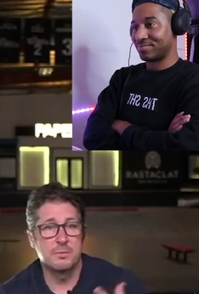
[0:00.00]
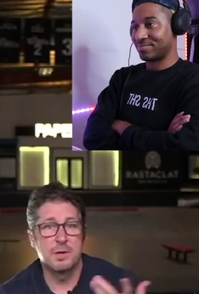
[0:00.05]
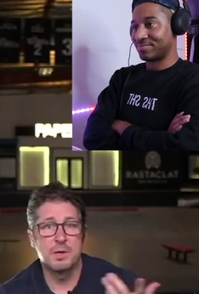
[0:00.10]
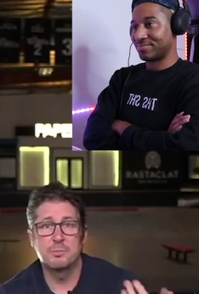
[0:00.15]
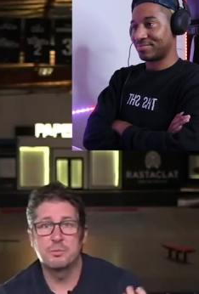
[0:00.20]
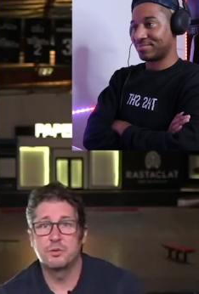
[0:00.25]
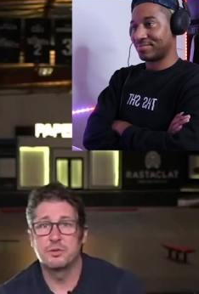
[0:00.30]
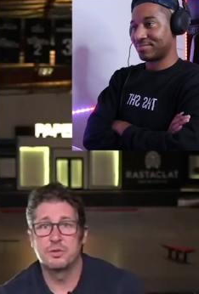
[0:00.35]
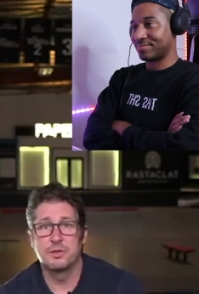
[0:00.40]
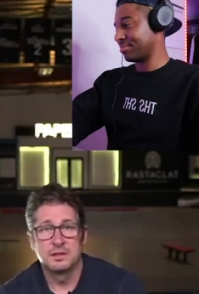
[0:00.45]
Speaker 1: up
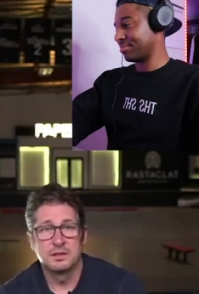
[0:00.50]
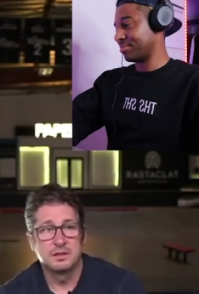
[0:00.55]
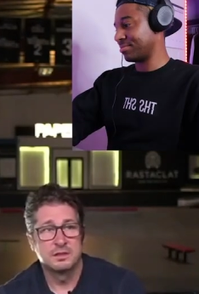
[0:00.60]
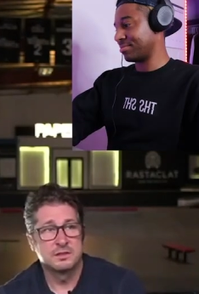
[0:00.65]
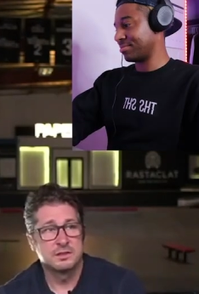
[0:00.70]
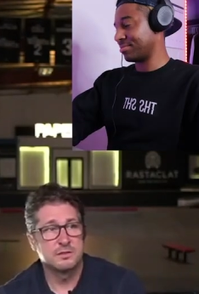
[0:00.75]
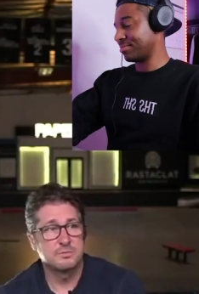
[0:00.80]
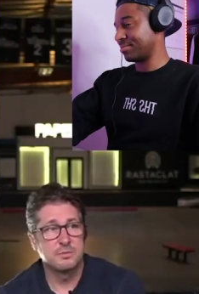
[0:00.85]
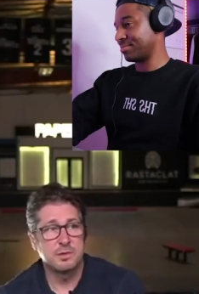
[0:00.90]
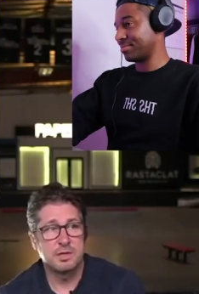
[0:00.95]
with it.
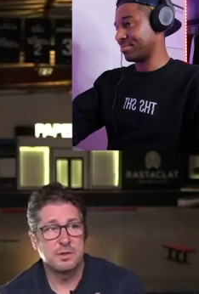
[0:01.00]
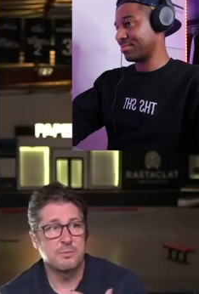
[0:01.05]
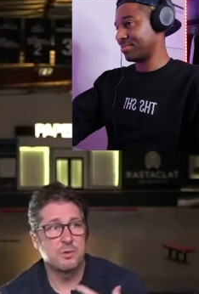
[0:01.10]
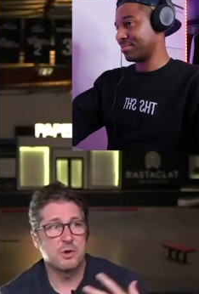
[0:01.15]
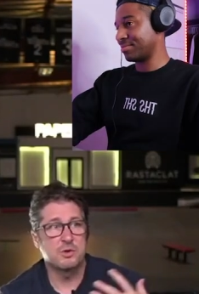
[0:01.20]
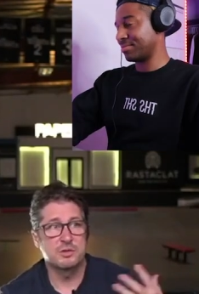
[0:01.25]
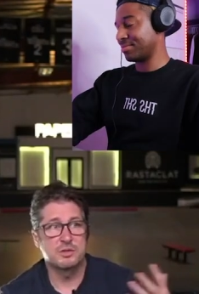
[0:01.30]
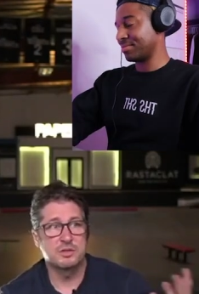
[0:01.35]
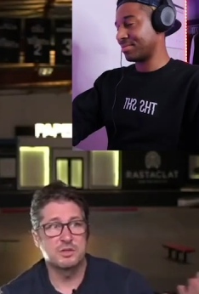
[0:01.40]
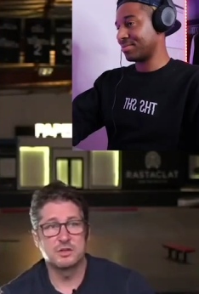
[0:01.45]
Doesn't mean I'm
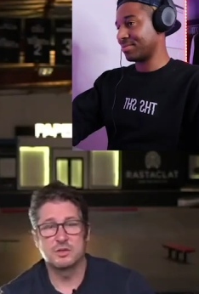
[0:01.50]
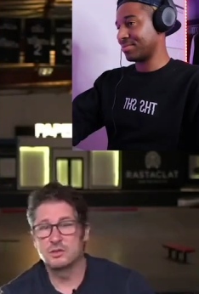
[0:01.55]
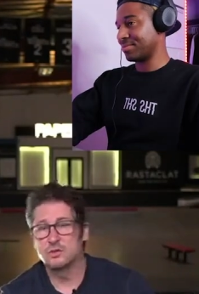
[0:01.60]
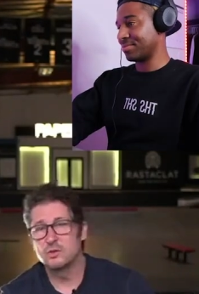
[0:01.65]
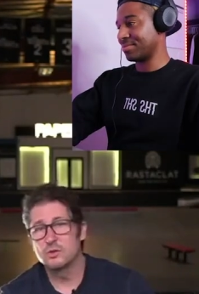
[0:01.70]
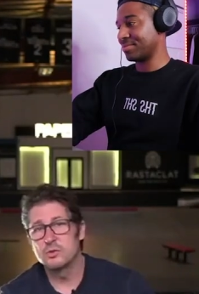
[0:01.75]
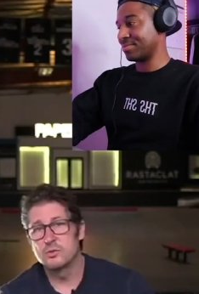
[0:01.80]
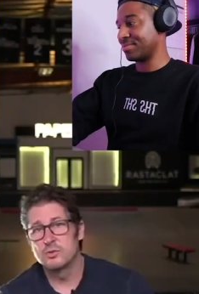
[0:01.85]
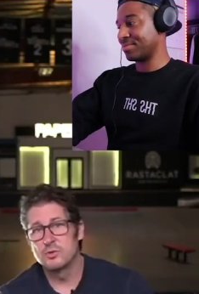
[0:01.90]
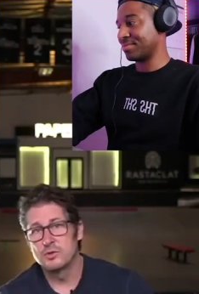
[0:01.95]
always going to
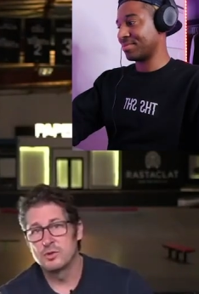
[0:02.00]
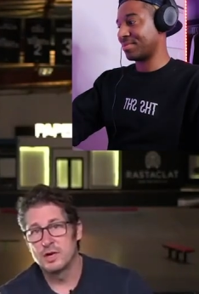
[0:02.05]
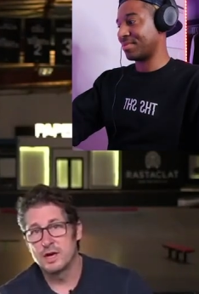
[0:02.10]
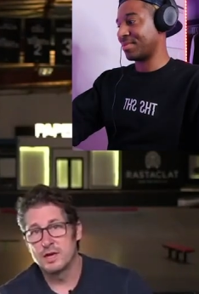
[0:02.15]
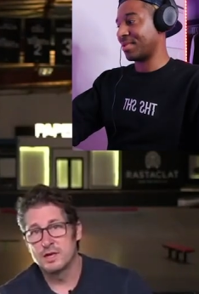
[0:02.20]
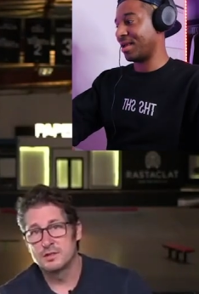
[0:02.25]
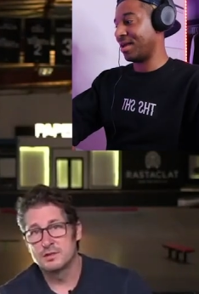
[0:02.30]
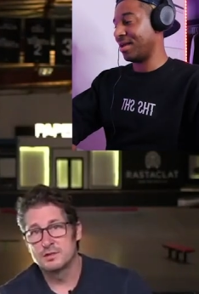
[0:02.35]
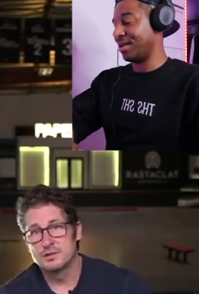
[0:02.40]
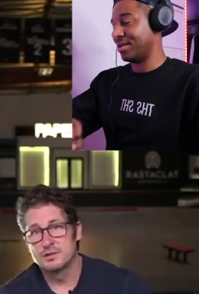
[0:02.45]
agree with you
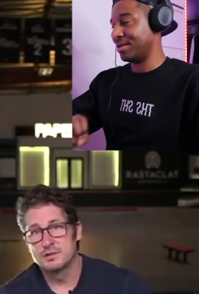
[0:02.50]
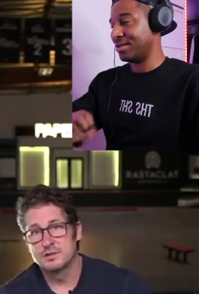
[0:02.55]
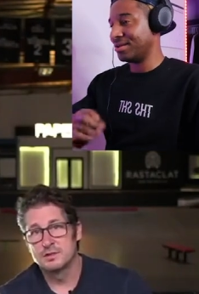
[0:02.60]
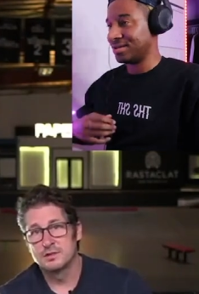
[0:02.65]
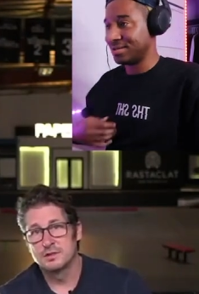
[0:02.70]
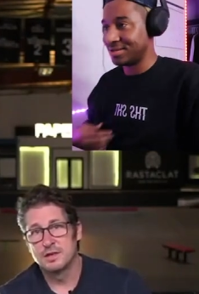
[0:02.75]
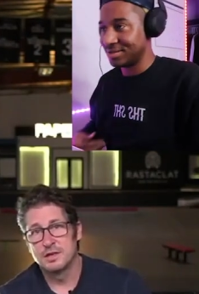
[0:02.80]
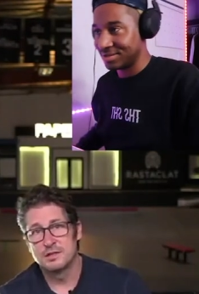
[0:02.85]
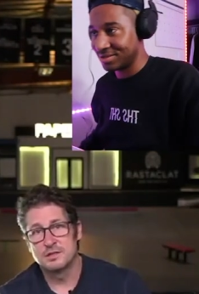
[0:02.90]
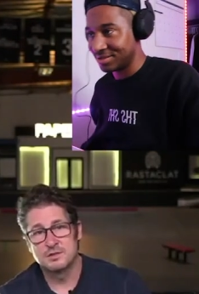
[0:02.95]
guys.
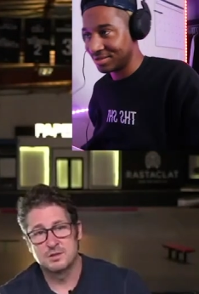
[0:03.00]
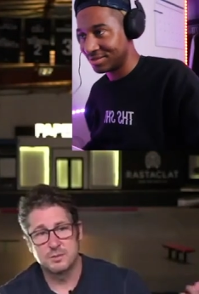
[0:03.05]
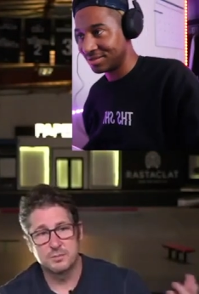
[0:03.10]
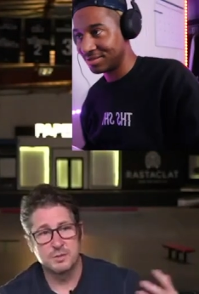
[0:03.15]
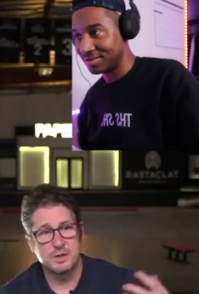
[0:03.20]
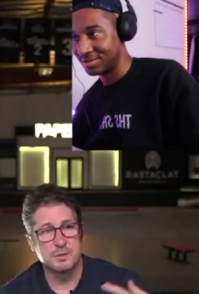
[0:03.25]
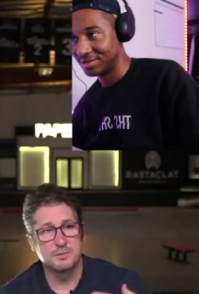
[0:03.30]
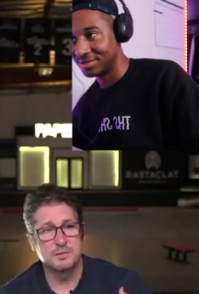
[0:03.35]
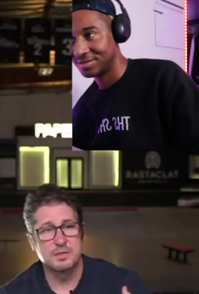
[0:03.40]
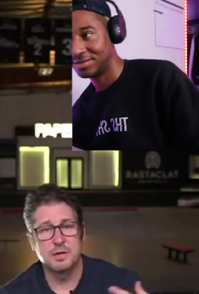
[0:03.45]
And
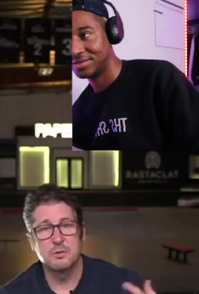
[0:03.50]
sometimes I